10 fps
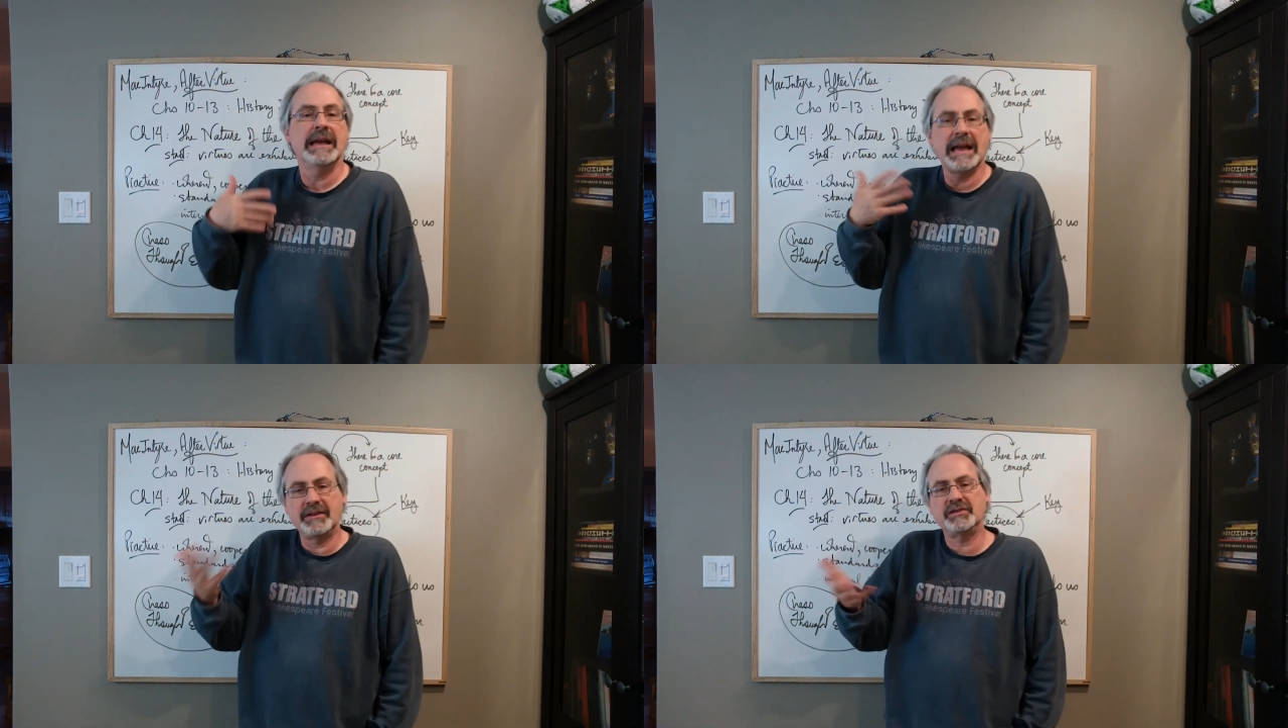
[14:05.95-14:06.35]

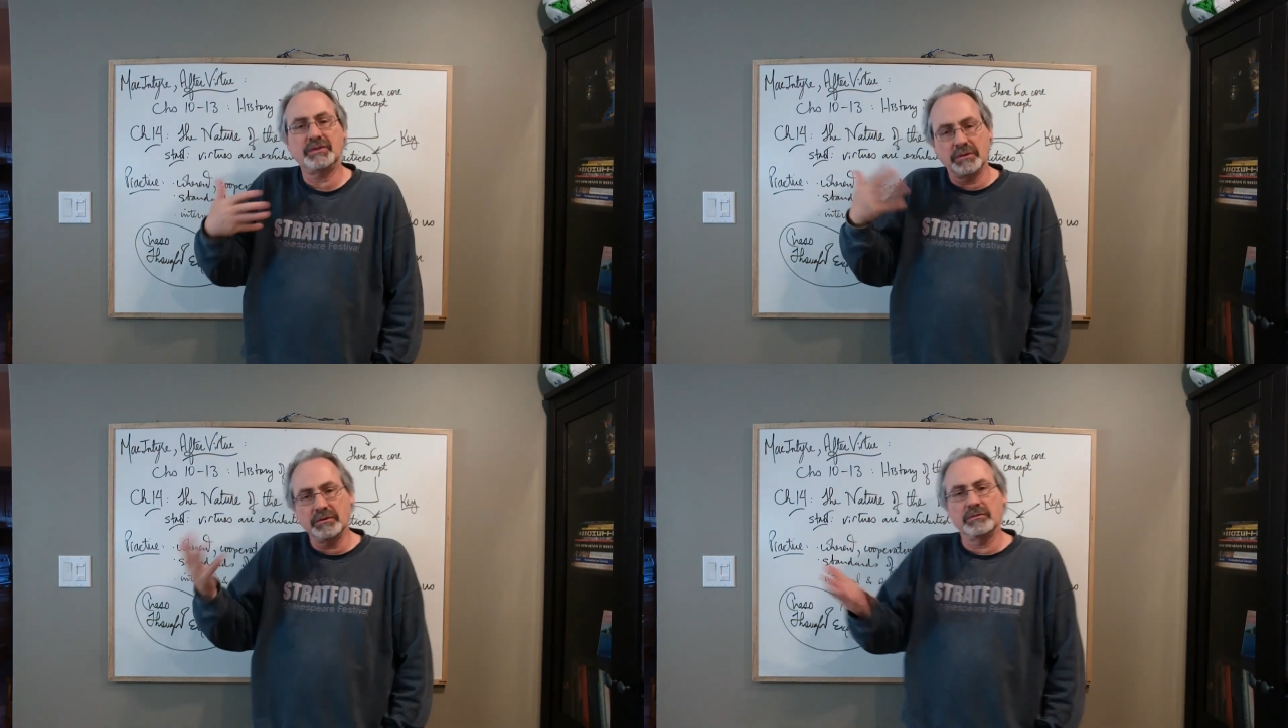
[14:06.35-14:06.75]

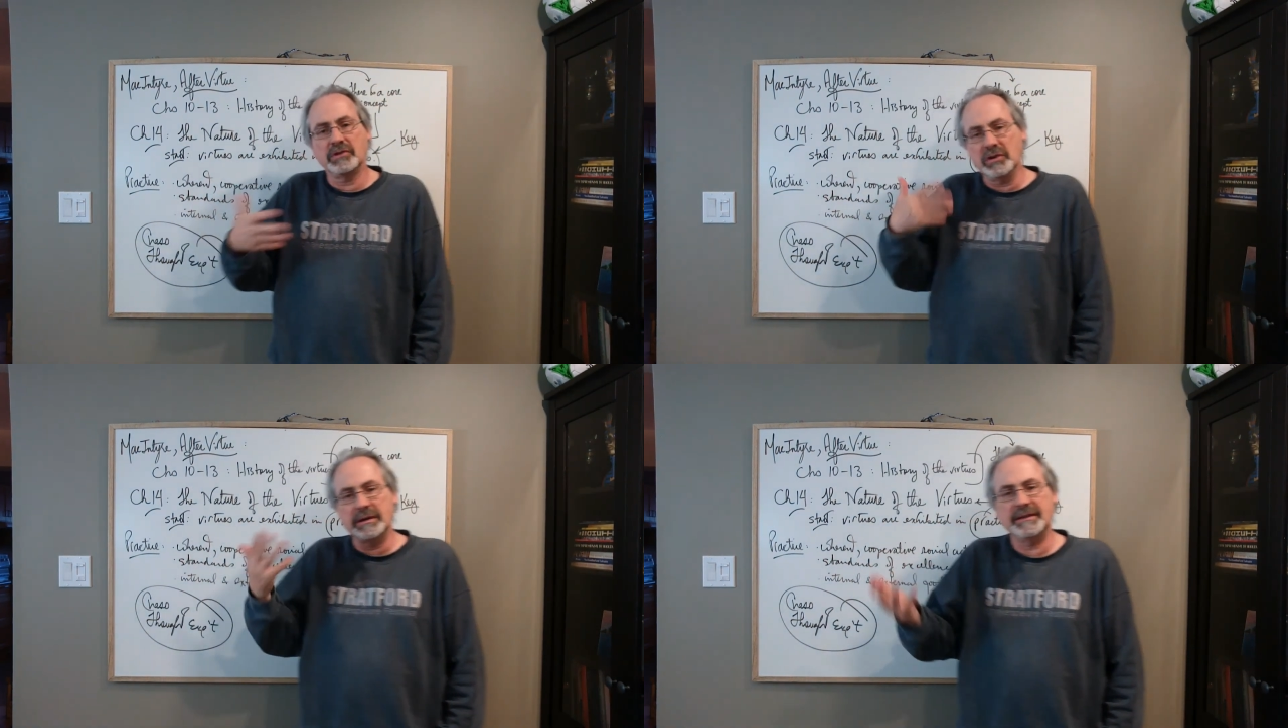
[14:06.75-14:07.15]
external
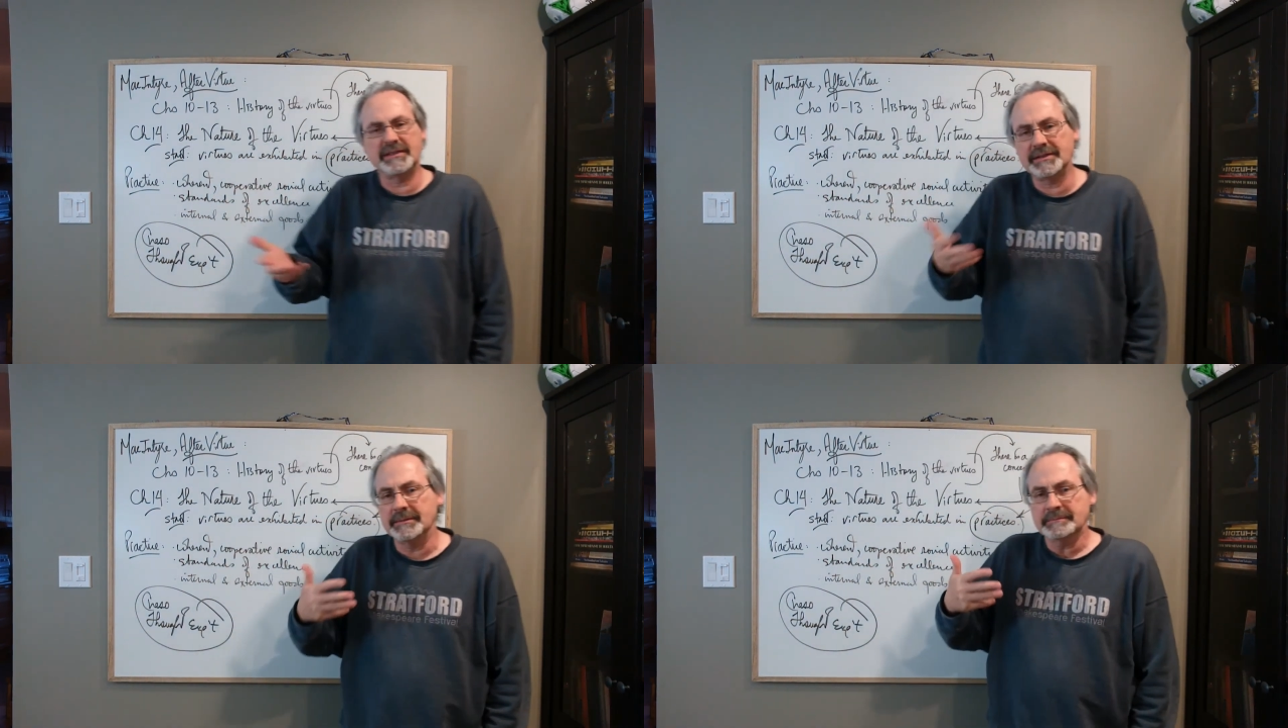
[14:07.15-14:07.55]

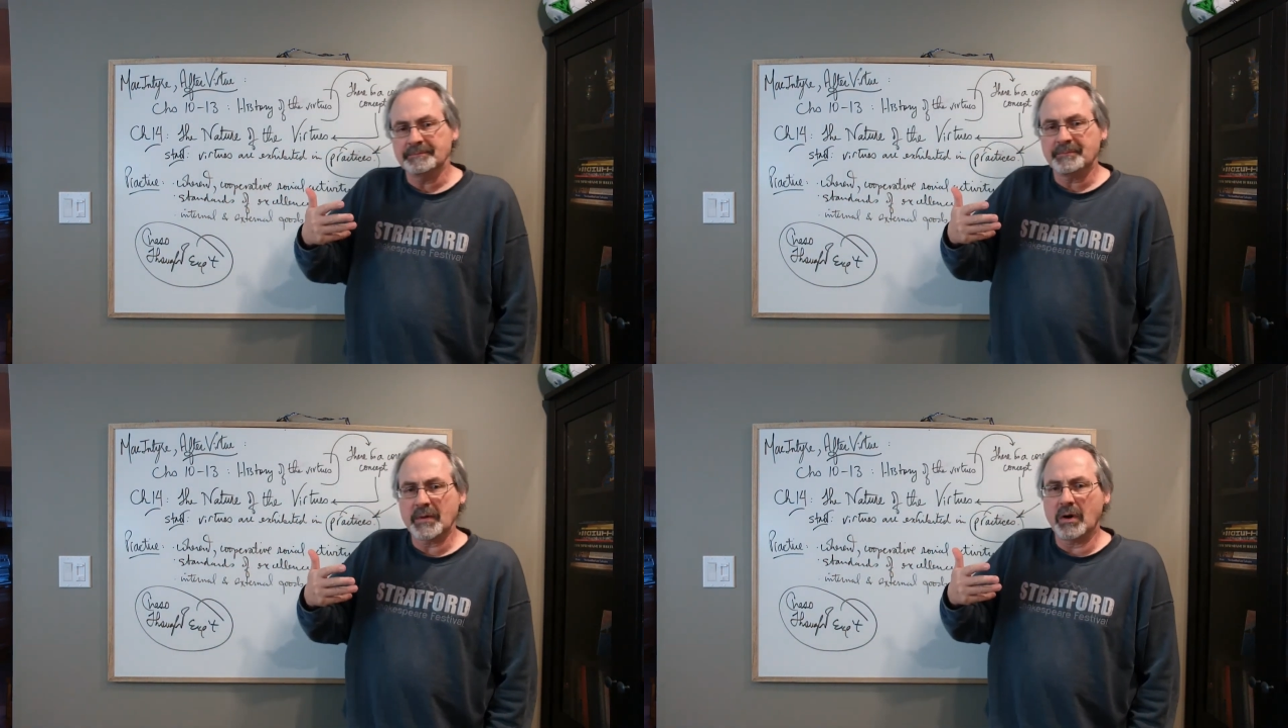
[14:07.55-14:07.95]
goods
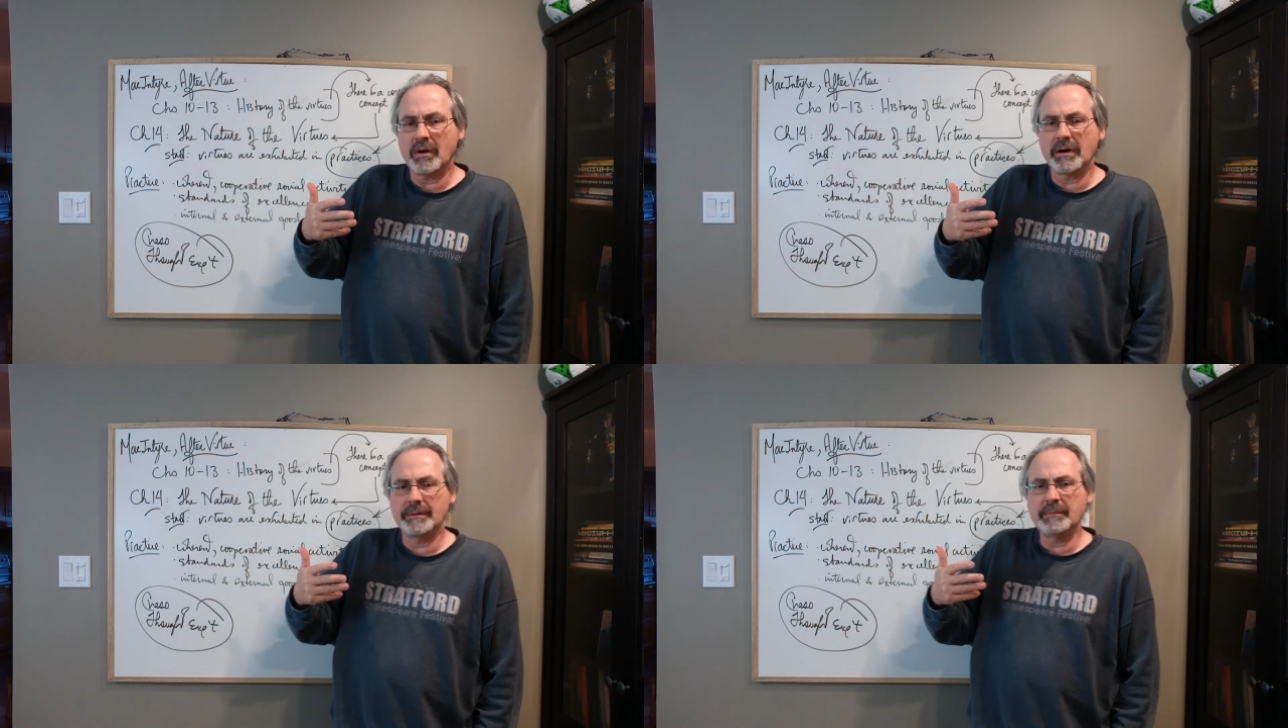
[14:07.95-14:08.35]

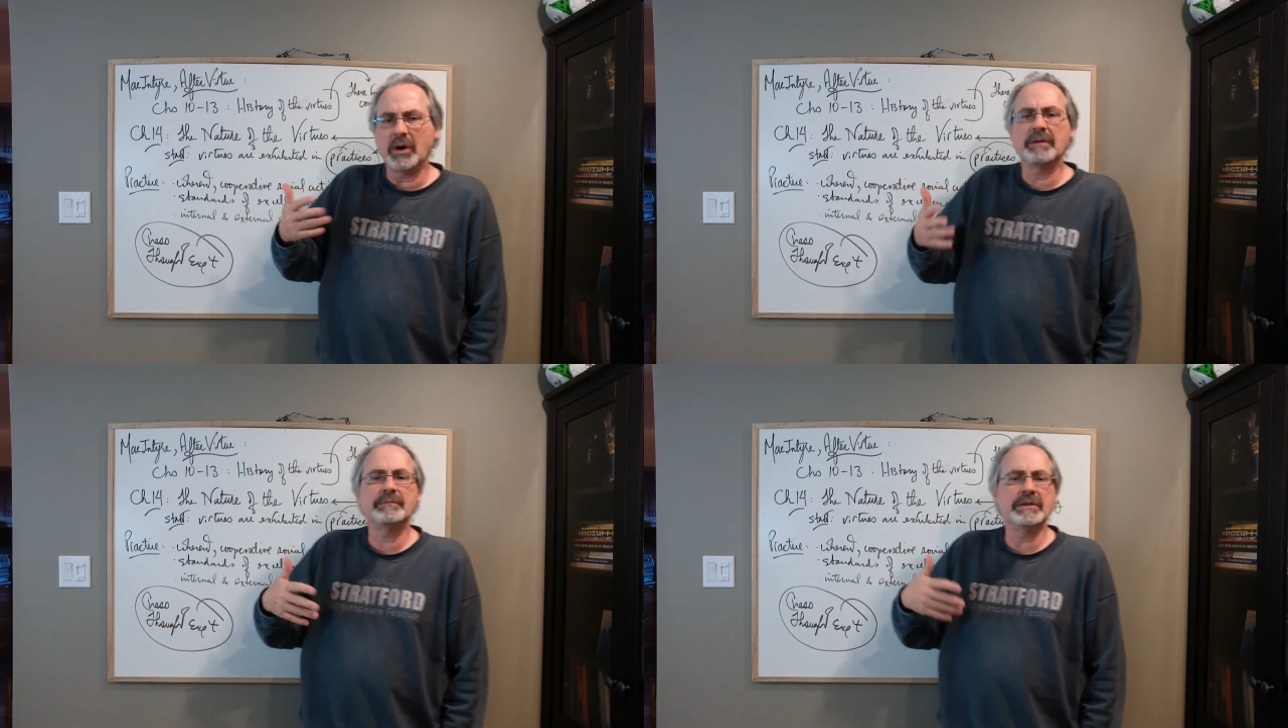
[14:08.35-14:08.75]
are
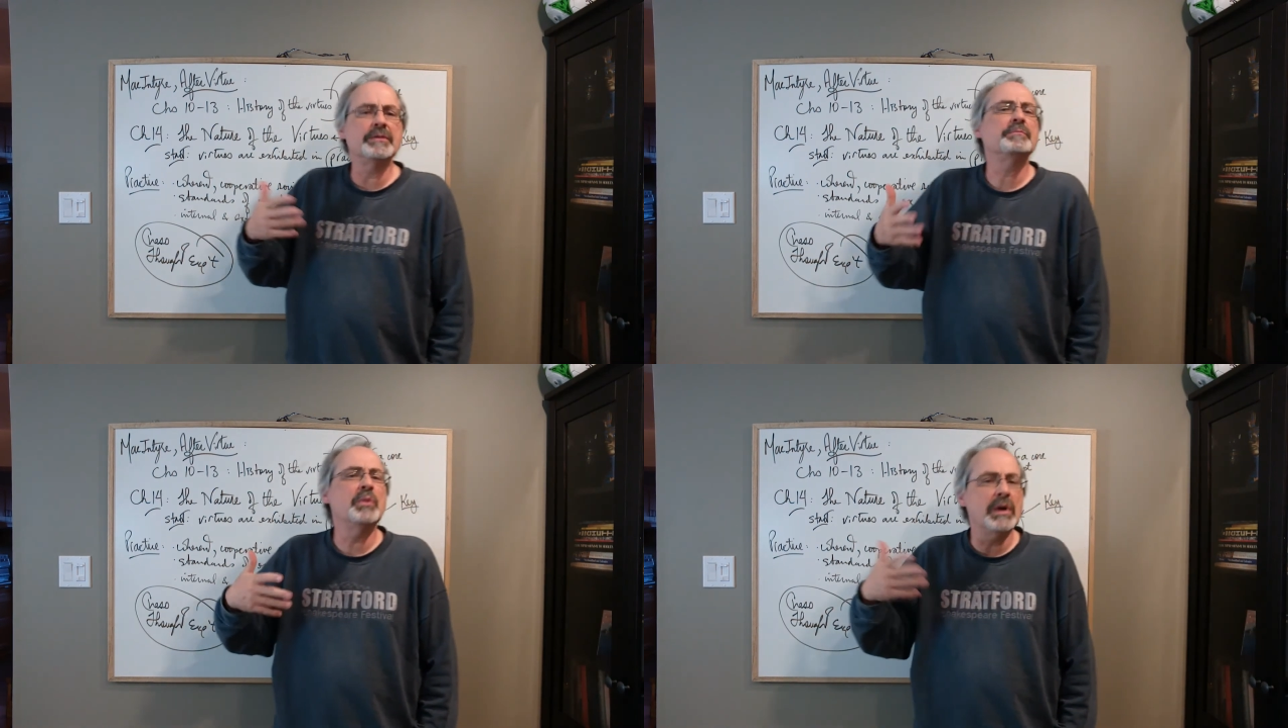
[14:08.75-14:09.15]
are
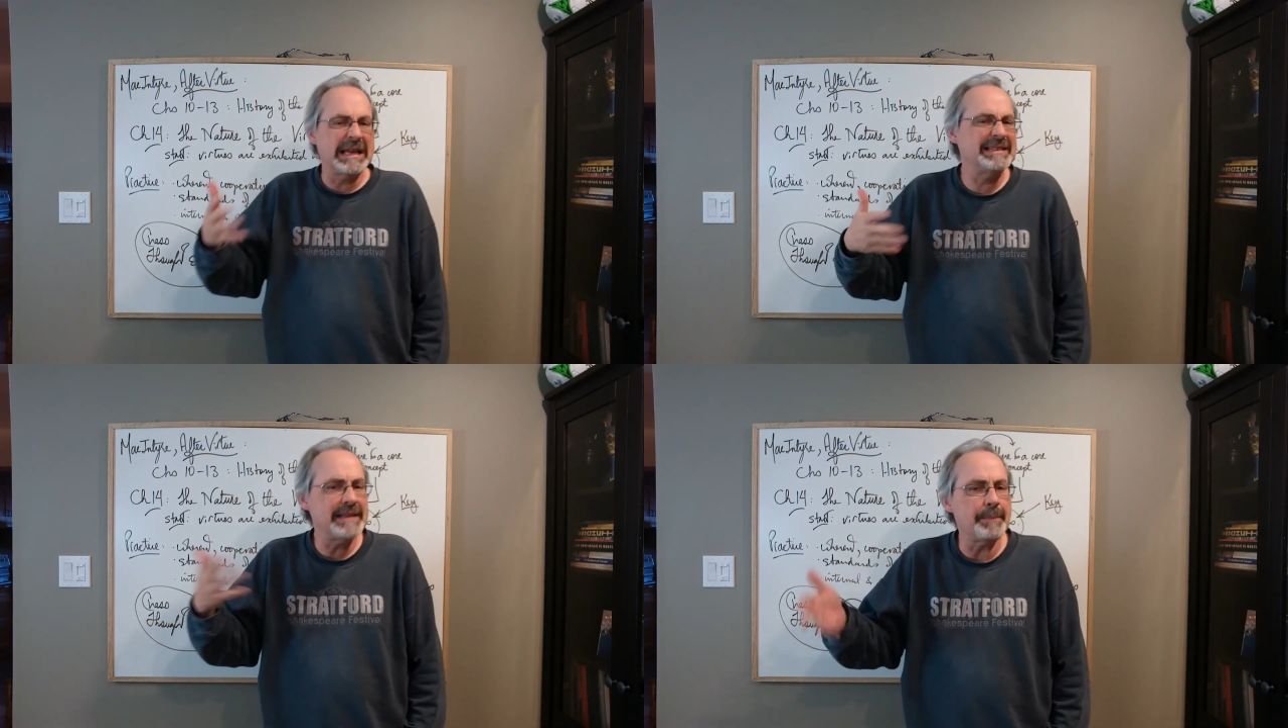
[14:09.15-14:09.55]
they're more like
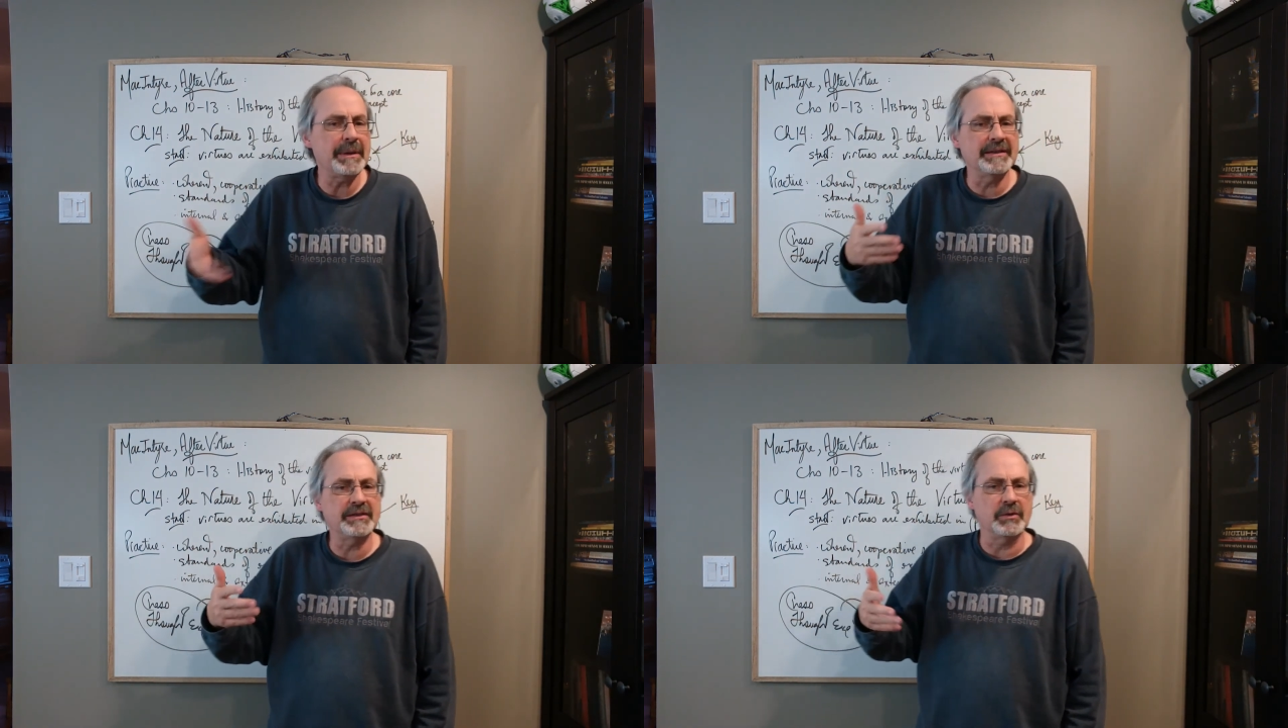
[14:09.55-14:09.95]

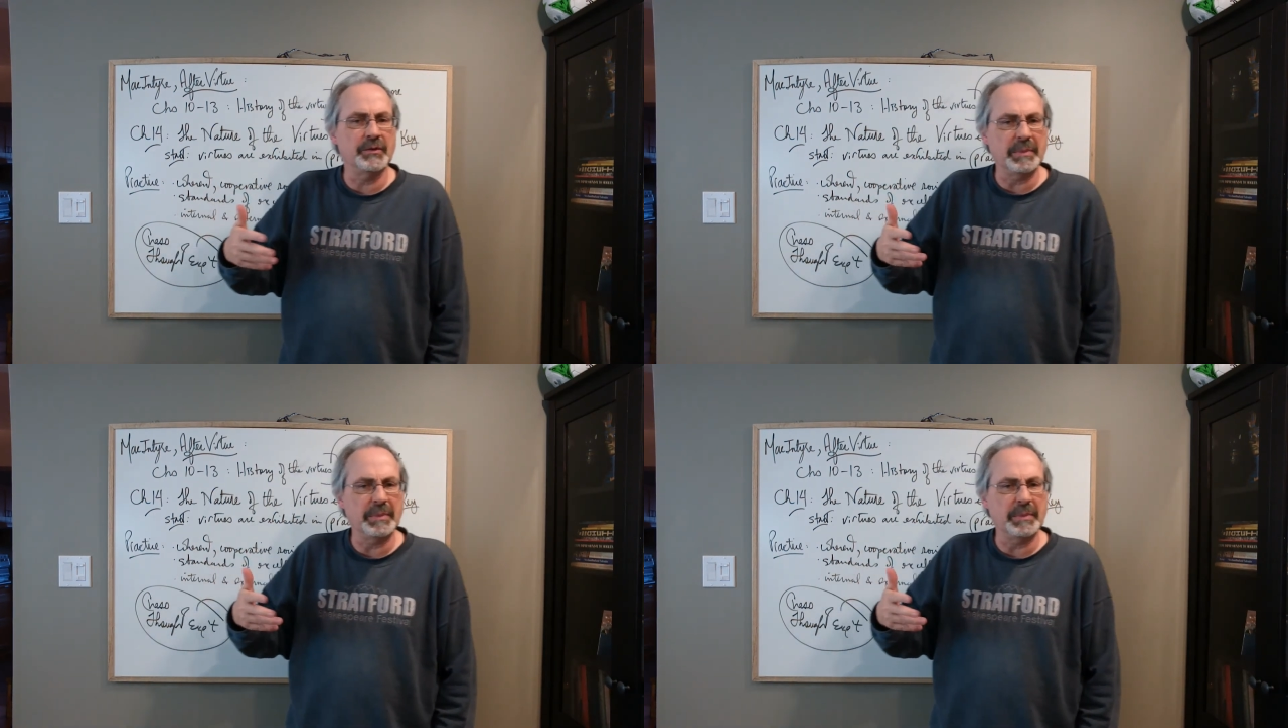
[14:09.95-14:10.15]
stepping stones,